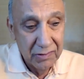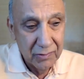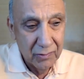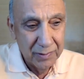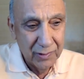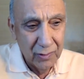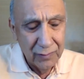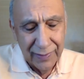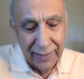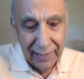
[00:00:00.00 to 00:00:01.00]
So
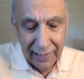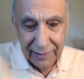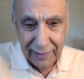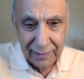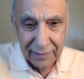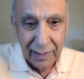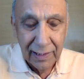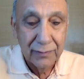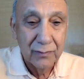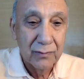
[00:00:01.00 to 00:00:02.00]
because of that, I didn't
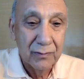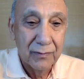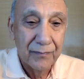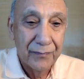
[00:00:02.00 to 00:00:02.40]
try to